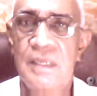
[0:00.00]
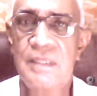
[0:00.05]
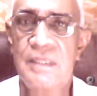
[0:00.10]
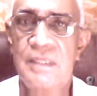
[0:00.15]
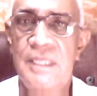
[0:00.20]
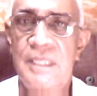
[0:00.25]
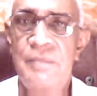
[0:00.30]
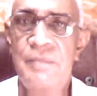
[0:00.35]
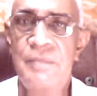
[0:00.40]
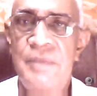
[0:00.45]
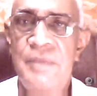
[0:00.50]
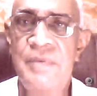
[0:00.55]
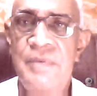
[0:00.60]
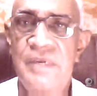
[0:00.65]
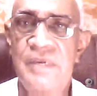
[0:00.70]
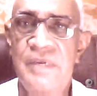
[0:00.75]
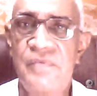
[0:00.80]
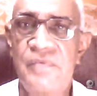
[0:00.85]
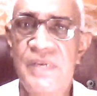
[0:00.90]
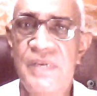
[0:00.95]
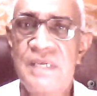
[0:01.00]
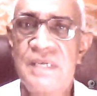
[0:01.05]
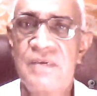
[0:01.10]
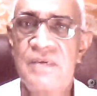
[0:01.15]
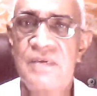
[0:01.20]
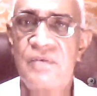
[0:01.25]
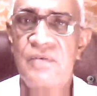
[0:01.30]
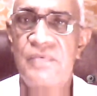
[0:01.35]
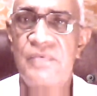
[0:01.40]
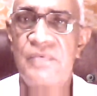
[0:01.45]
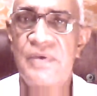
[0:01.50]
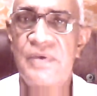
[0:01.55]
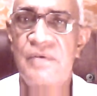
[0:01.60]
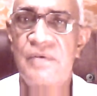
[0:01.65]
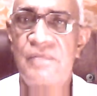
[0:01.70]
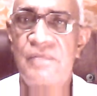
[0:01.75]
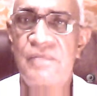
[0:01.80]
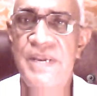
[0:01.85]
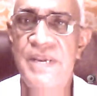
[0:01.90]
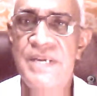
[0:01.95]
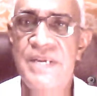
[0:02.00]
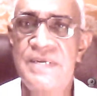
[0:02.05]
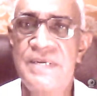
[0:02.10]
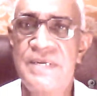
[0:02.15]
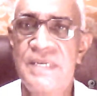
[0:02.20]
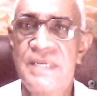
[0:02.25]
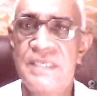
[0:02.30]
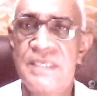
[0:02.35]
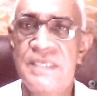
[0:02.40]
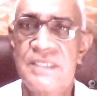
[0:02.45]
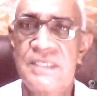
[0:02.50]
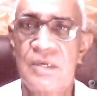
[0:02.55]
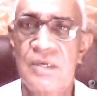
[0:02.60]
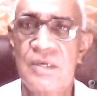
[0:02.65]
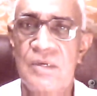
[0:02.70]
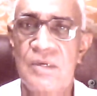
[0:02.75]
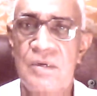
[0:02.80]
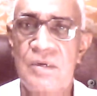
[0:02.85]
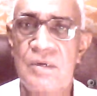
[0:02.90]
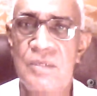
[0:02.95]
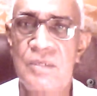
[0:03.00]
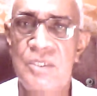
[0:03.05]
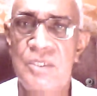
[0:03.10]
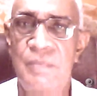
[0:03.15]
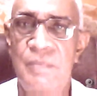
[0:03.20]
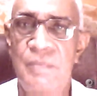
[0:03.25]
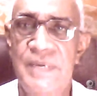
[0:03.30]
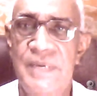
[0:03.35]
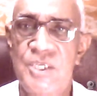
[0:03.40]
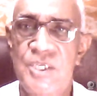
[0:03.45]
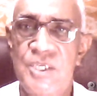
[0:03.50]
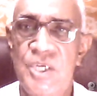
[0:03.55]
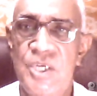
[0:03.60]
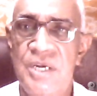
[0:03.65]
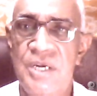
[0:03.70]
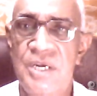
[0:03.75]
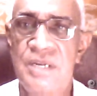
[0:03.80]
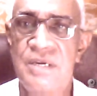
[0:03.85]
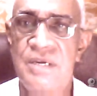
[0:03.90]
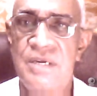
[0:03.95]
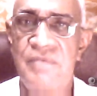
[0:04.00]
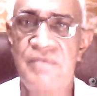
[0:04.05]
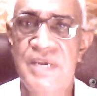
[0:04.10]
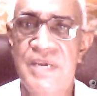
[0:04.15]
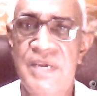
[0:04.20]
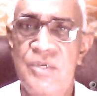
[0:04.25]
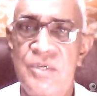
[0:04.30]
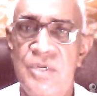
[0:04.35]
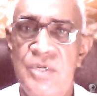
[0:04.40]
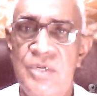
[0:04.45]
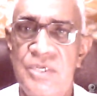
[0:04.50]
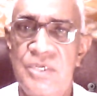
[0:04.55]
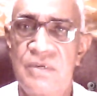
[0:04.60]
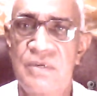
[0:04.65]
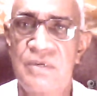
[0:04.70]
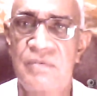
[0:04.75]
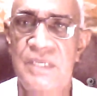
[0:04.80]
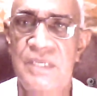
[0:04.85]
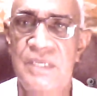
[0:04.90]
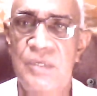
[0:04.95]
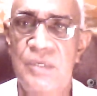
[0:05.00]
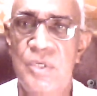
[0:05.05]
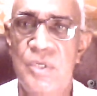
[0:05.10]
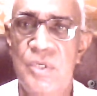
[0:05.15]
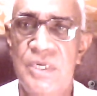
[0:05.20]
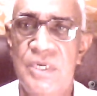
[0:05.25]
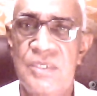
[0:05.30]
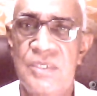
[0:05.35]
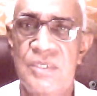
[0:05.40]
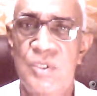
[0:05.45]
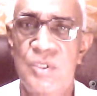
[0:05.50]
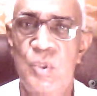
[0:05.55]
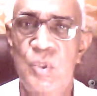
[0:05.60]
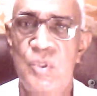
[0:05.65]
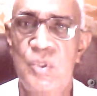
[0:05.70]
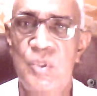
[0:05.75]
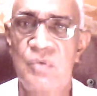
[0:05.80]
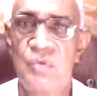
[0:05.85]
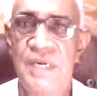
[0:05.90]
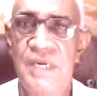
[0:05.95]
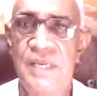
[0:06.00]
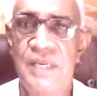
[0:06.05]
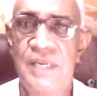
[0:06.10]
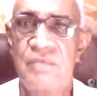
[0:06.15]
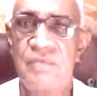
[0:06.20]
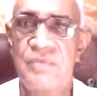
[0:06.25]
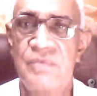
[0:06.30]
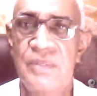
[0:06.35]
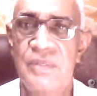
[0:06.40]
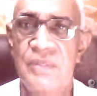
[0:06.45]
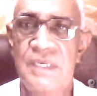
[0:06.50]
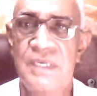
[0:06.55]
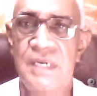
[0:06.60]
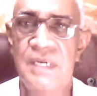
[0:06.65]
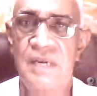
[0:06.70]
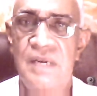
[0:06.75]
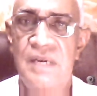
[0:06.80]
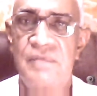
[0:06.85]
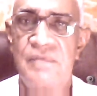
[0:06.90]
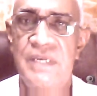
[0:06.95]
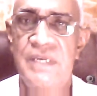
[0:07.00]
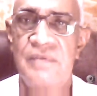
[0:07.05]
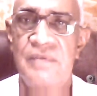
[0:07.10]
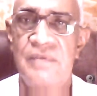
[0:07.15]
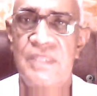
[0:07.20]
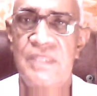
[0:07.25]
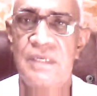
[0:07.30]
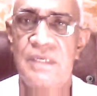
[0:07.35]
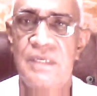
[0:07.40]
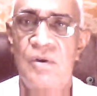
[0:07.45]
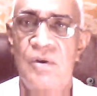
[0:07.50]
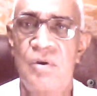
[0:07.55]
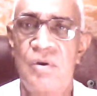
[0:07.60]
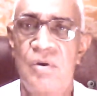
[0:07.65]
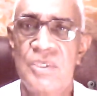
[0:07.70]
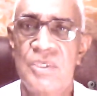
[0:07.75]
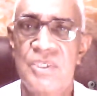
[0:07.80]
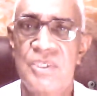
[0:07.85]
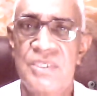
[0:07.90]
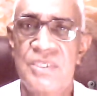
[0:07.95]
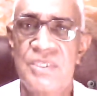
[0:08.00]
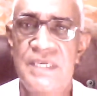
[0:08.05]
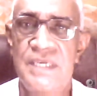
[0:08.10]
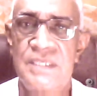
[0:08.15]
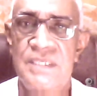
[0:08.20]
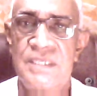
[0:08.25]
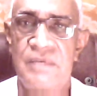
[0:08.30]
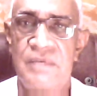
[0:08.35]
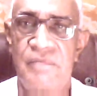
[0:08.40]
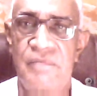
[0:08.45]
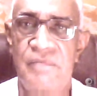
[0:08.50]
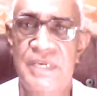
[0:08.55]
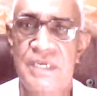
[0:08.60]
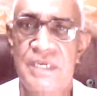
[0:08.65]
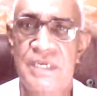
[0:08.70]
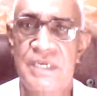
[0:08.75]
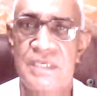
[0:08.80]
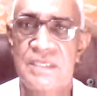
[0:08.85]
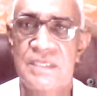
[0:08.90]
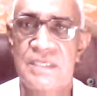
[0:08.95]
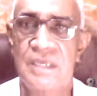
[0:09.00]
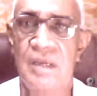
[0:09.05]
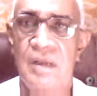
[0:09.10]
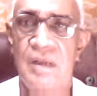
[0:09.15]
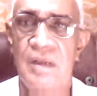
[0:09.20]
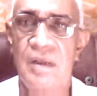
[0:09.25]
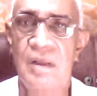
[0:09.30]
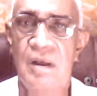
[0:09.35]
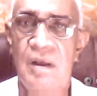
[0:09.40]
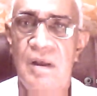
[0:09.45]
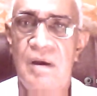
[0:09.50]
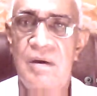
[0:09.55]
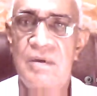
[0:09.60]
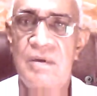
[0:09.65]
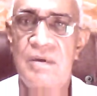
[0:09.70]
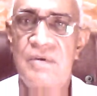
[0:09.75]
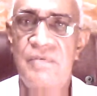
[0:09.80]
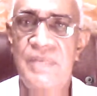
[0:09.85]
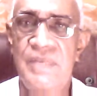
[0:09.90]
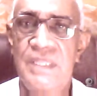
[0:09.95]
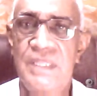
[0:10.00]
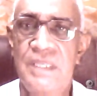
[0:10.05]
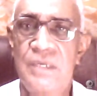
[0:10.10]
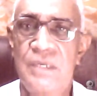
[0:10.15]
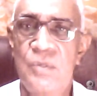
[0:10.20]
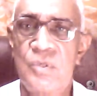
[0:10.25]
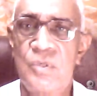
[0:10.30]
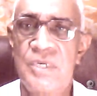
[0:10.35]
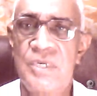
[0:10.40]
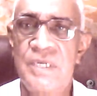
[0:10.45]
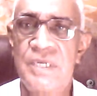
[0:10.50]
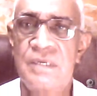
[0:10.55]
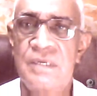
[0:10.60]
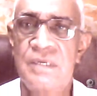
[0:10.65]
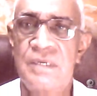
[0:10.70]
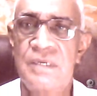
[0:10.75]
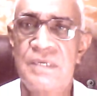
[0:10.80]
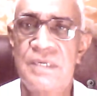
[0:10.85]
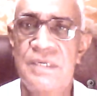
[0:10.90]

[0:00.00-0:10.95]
There may be a feeling of faintness caused by sudden evacuation of the uterus, usually after the delivery of the large-sized fetus, or when the uterine